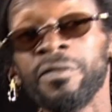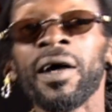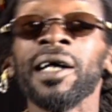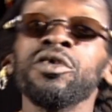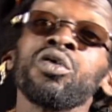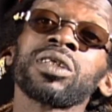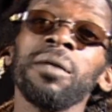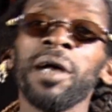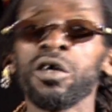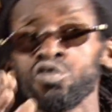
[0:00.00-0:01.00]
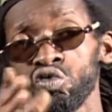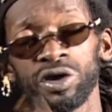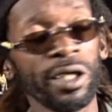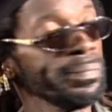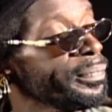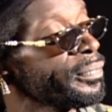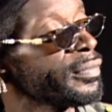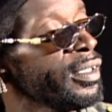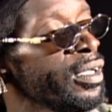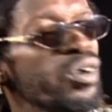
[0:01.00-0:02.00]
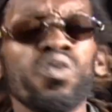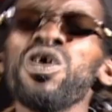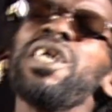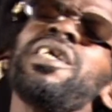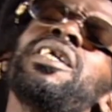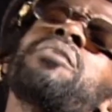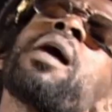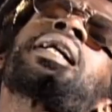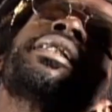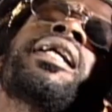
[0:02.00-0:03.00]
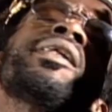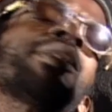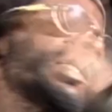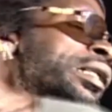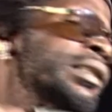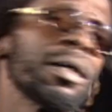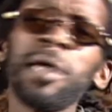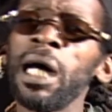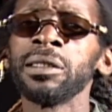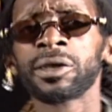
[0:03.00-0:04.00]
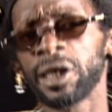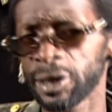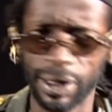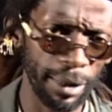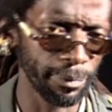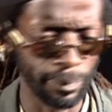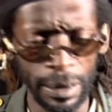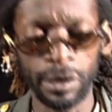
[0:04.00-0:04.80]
Fan doctor me a rooster. Way back in the days of my ancestor.